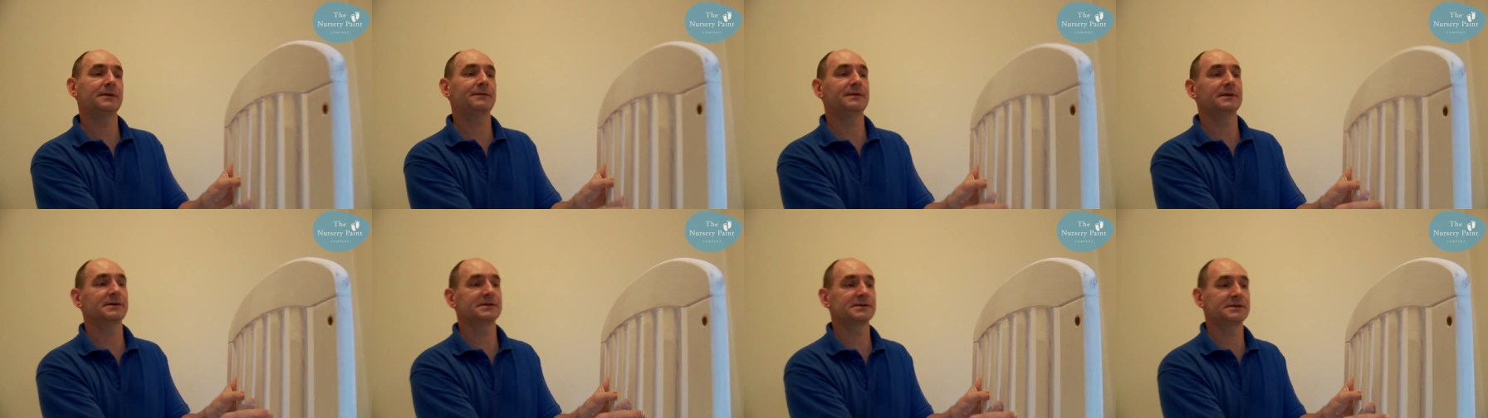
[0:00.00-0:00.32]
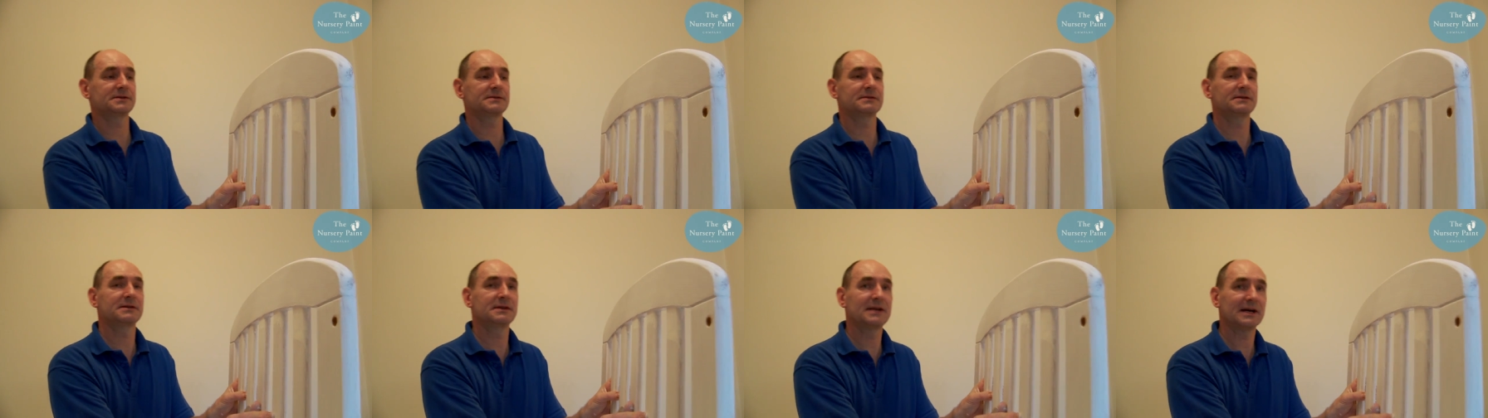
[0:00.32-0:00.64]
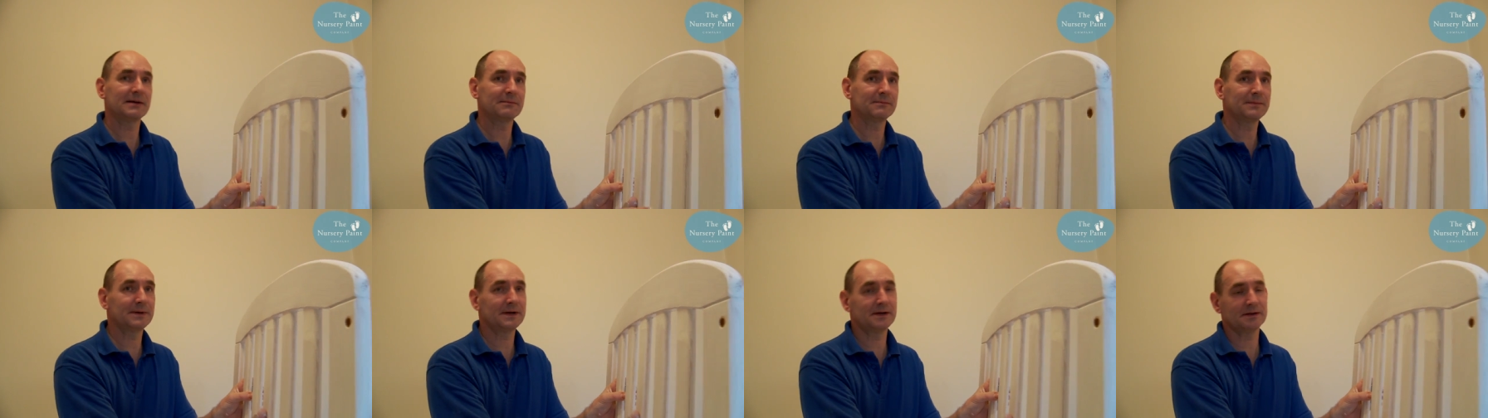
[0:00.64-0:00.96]
If it's
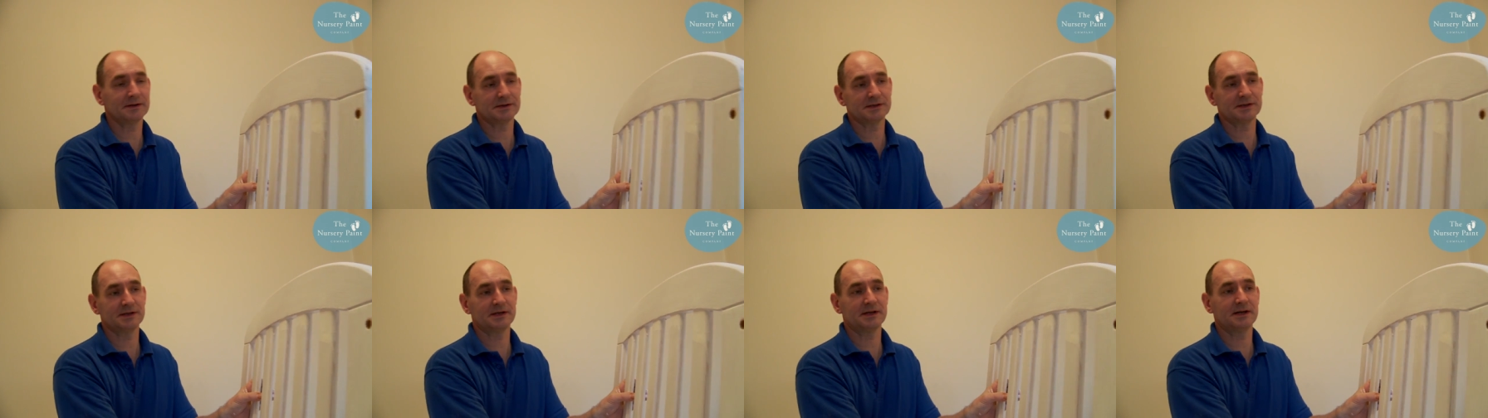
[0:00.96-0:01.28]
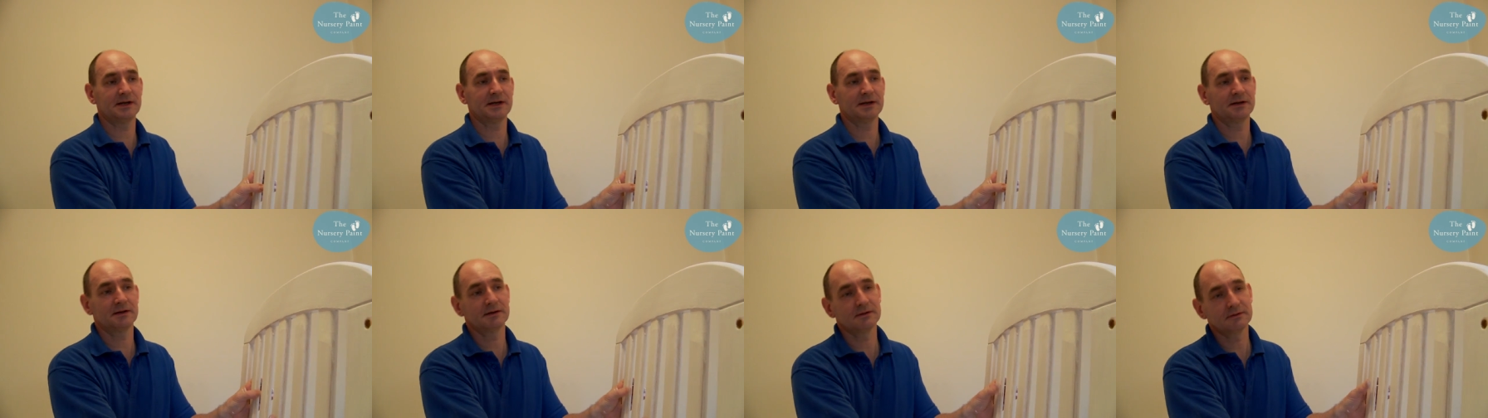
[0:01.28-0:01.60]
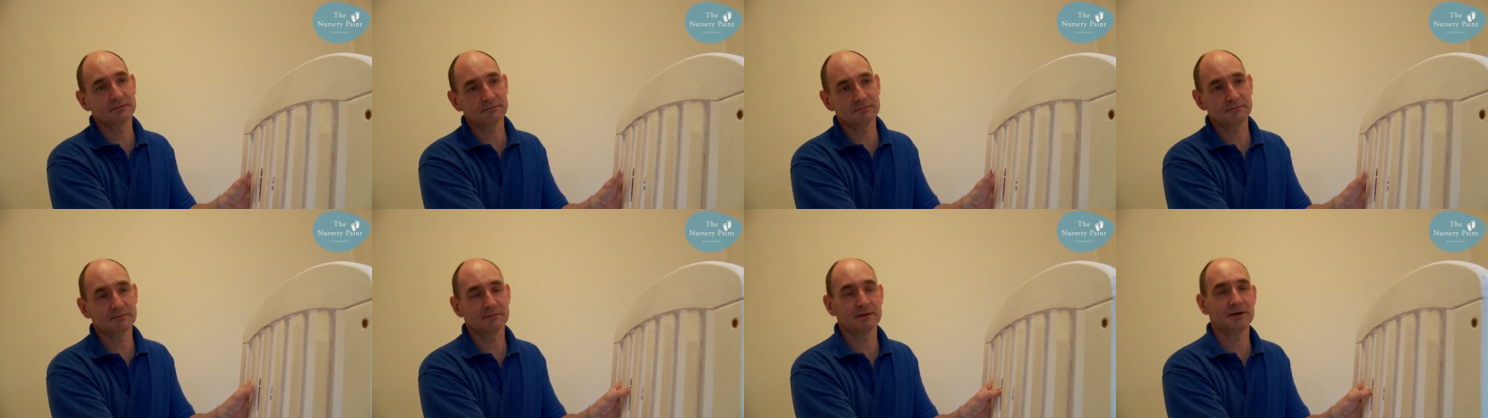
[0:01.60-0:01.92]
damp outside,
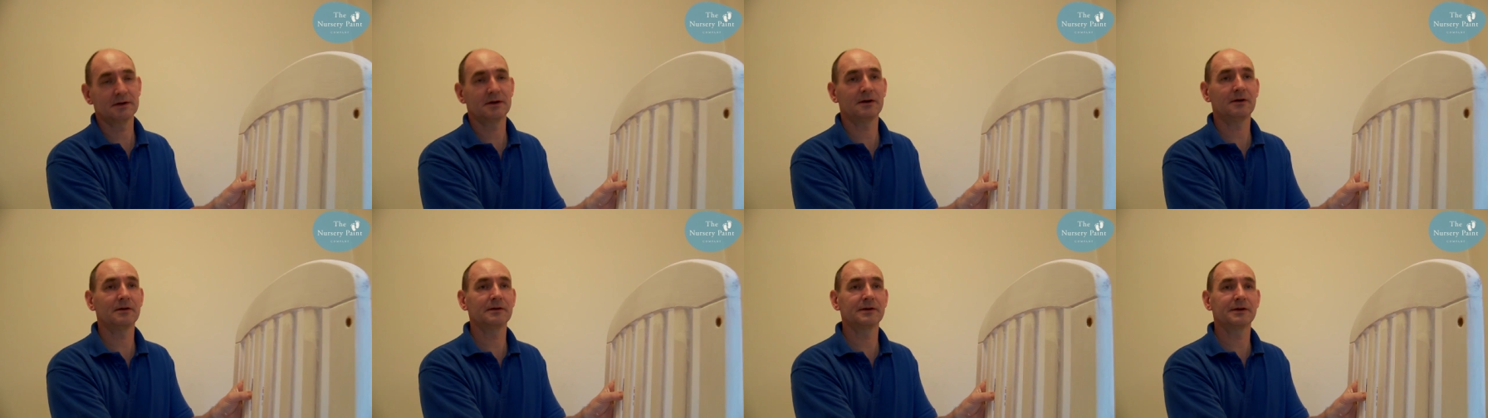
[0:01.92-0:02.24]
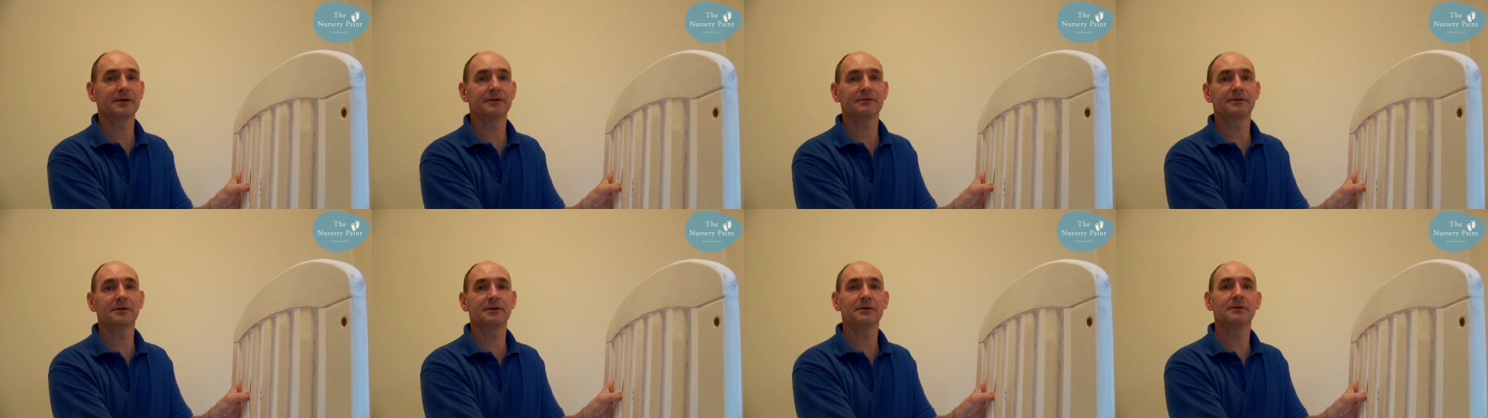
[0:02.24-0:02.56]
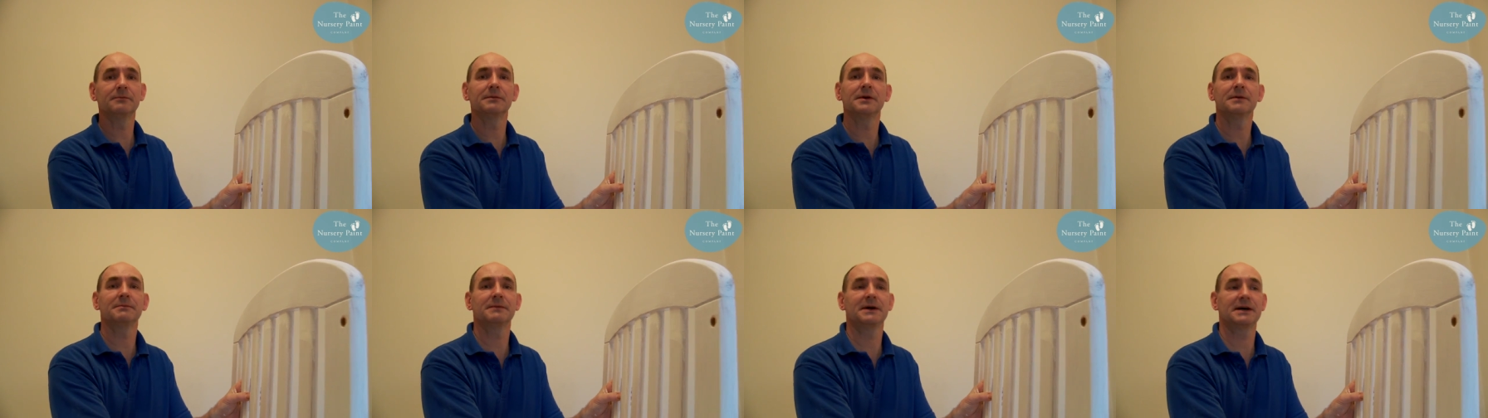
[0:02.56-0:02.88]
cold in the
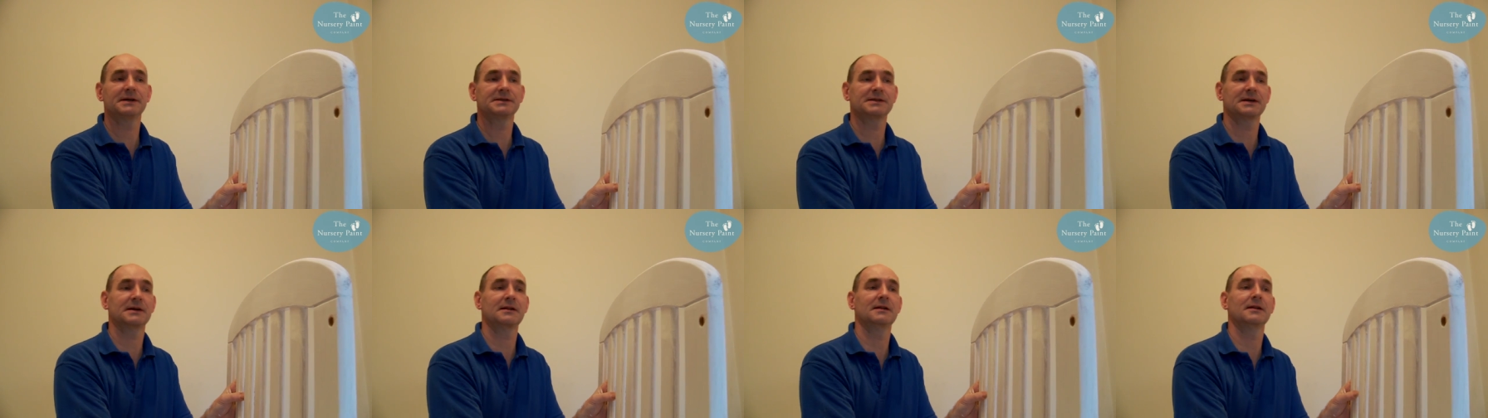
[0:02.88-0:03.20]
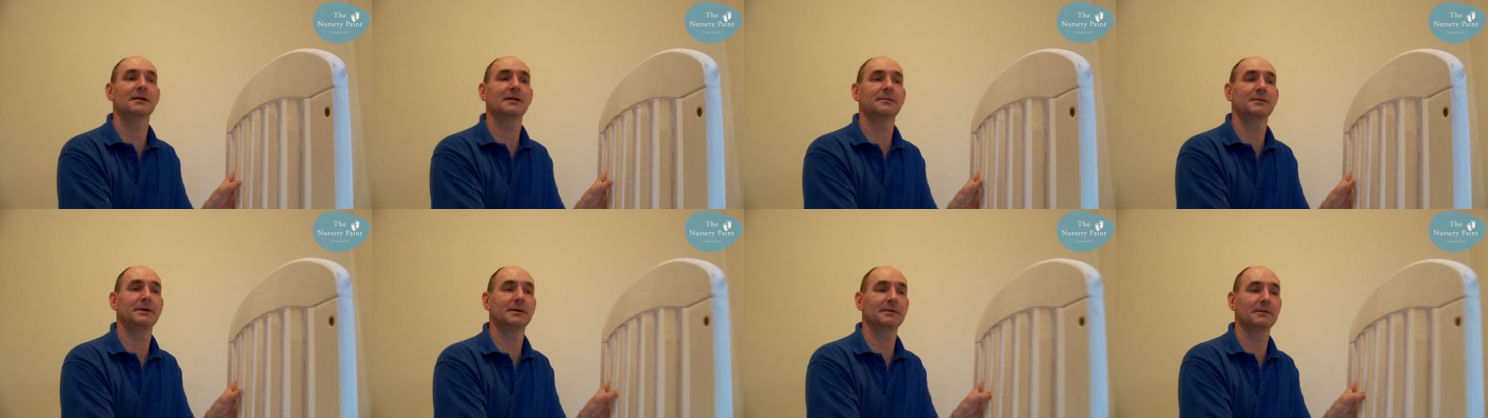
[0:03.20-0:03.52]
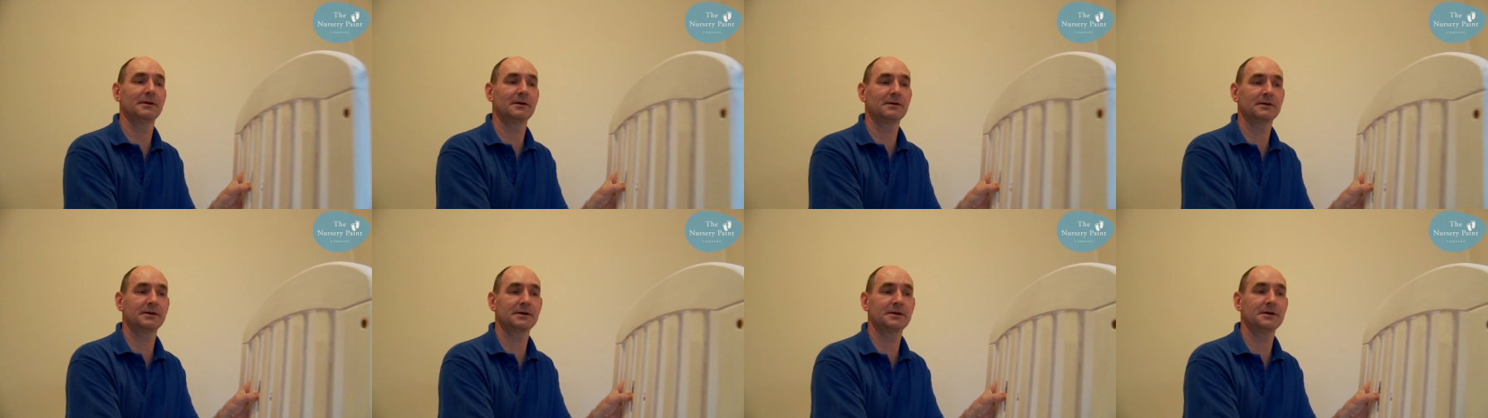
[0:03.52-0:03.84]
room, it might take a little bit
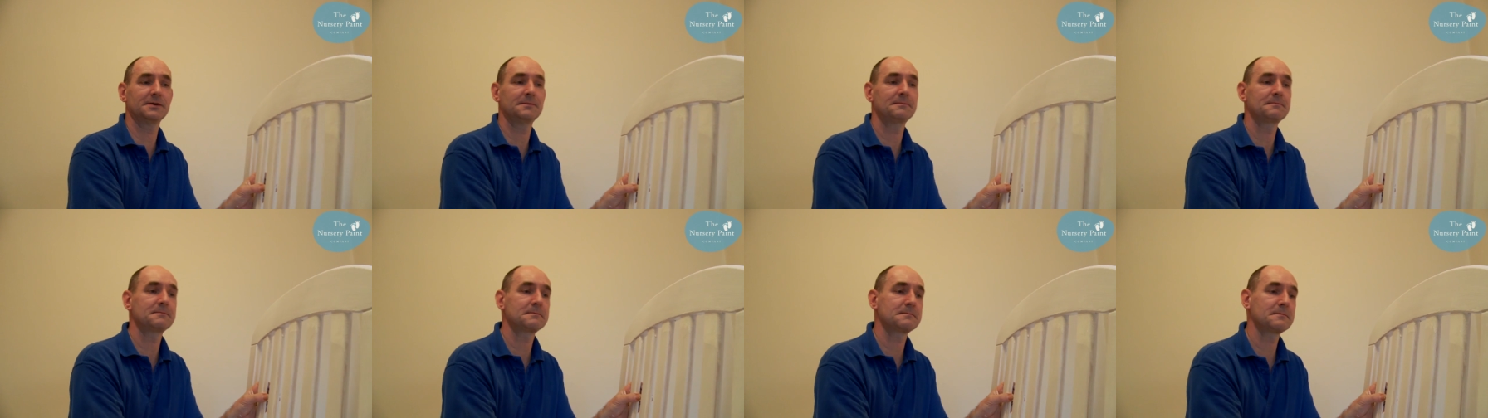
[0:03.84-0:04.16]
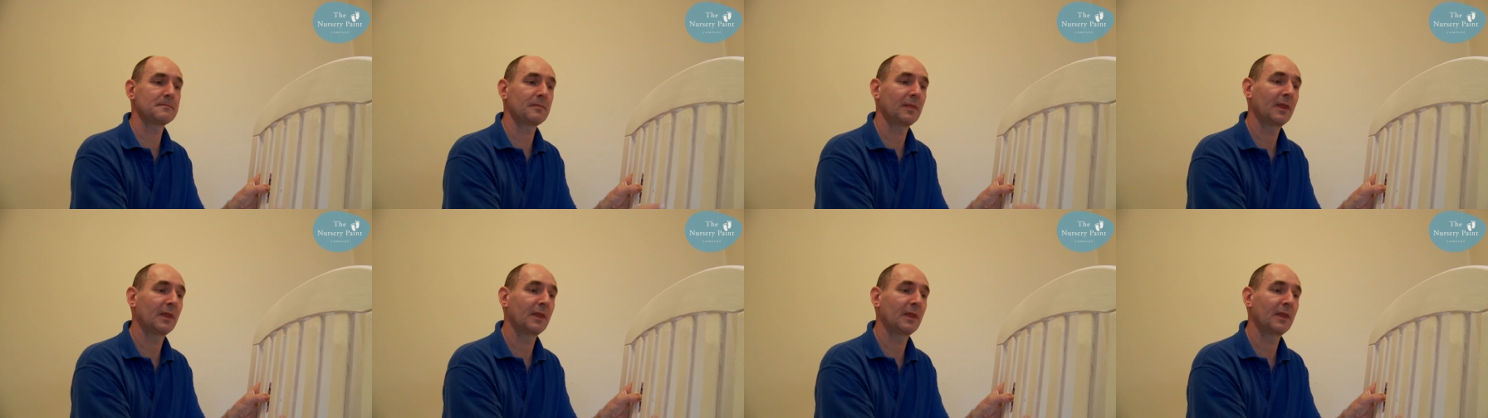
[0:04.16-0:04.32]
longer.